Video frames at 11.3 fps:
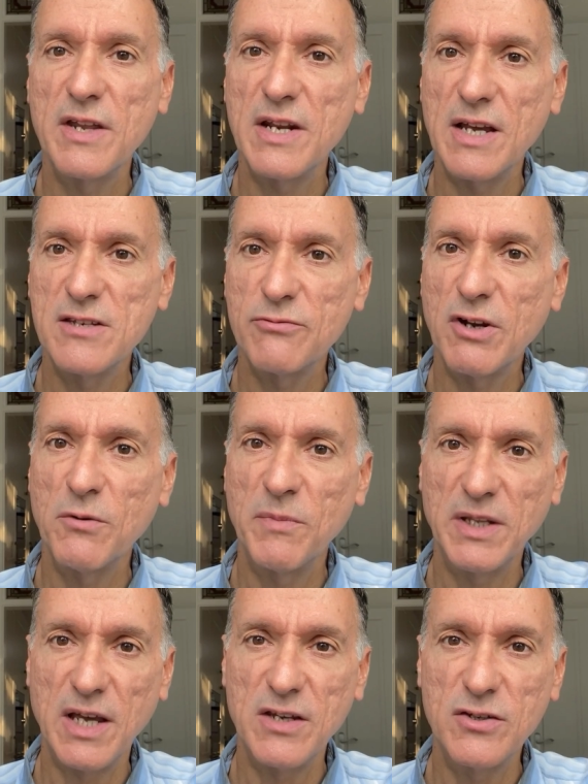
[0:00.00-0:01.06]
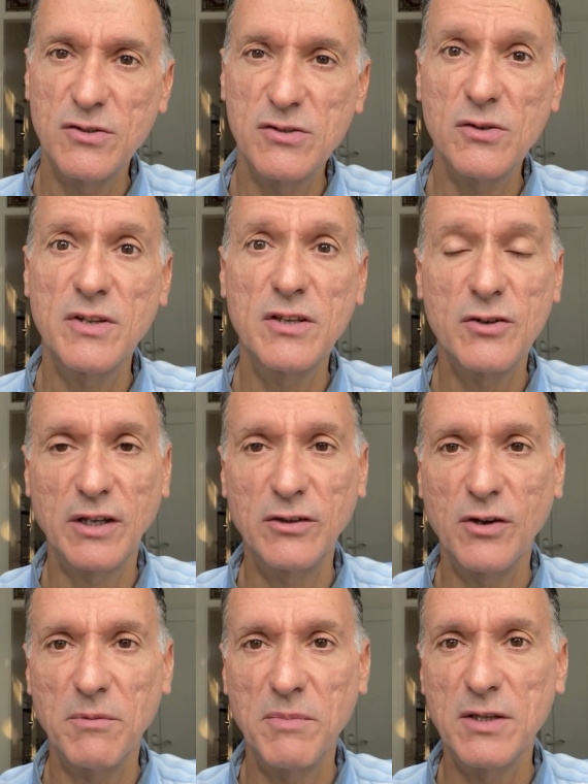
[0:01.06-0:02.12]
the NICE recommendations on the drug
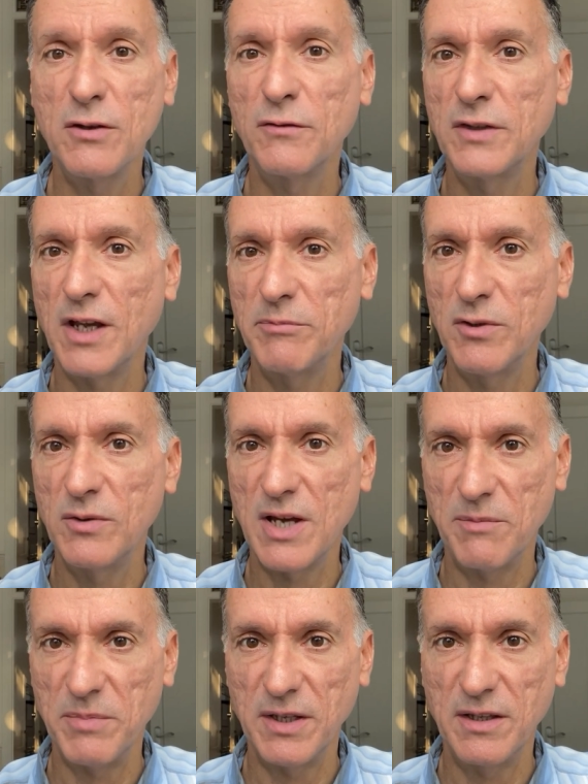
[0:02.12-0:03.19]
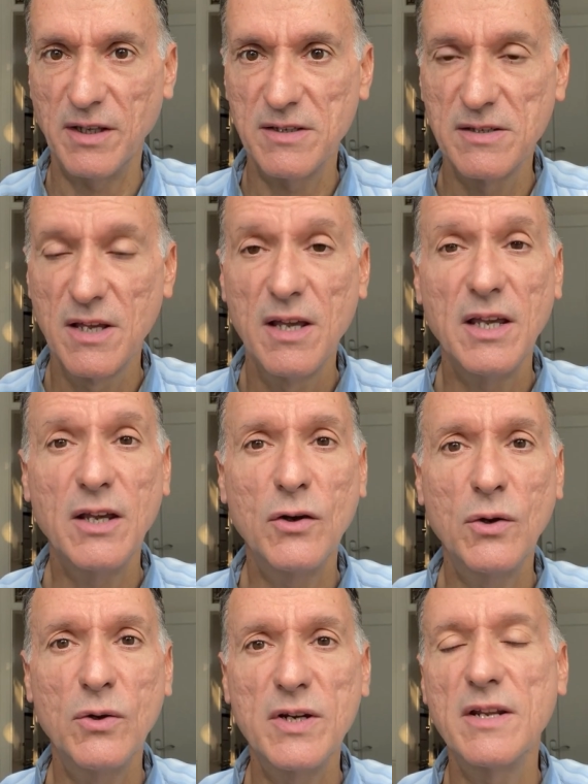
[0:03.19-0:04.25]
treatment of type 2 diabetes,
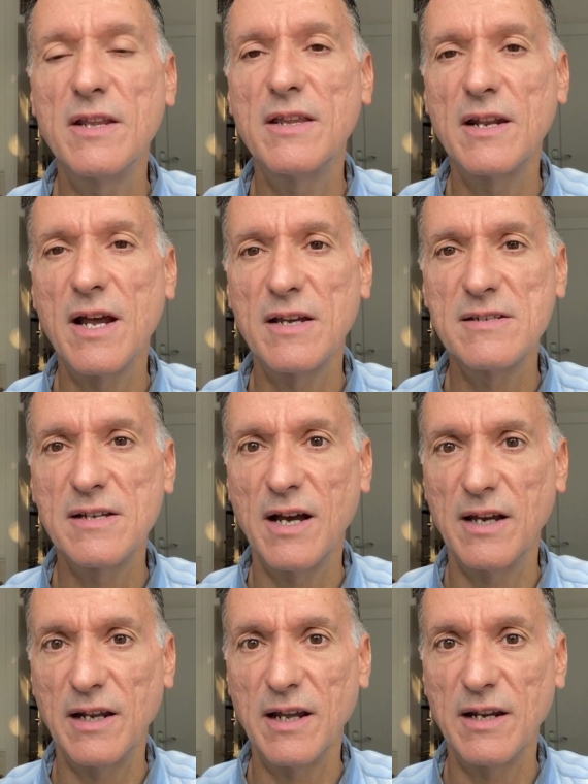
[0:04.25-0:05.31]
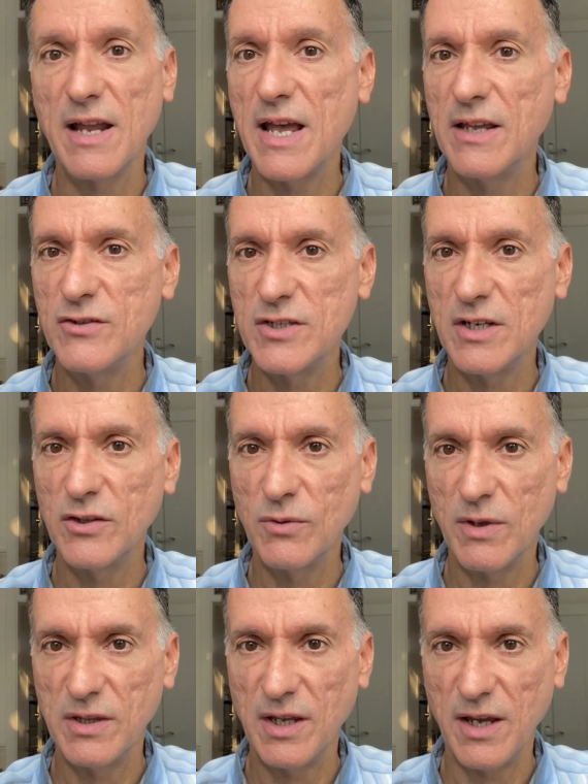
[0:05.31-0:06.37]
including in the NICE guideline
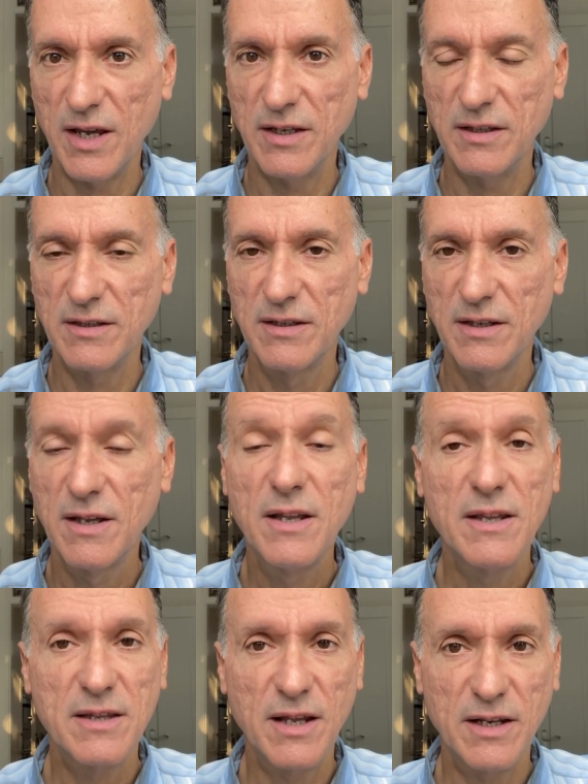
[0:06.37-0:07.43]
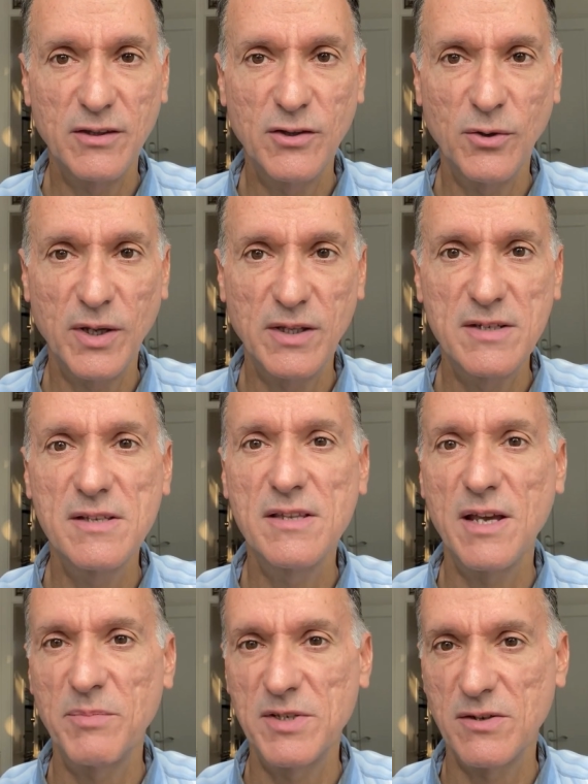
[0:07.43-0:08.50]
NG28. The link to it is in the
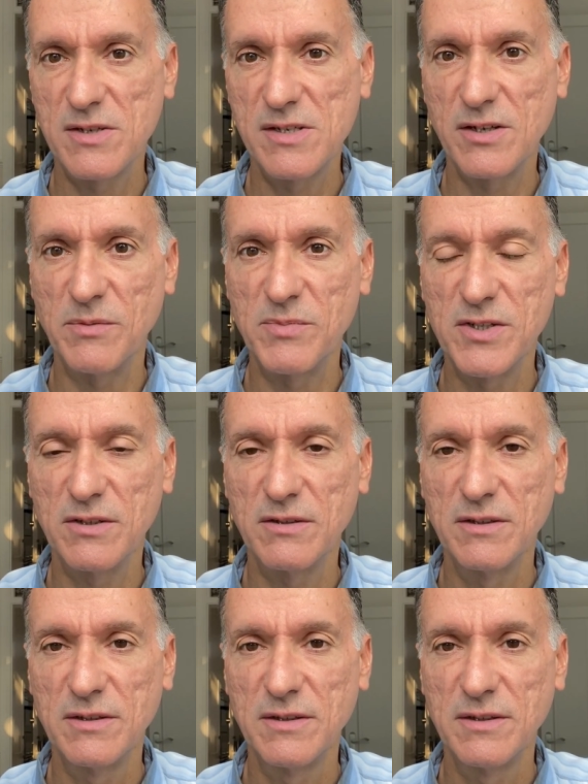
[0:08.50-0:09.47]
episode description.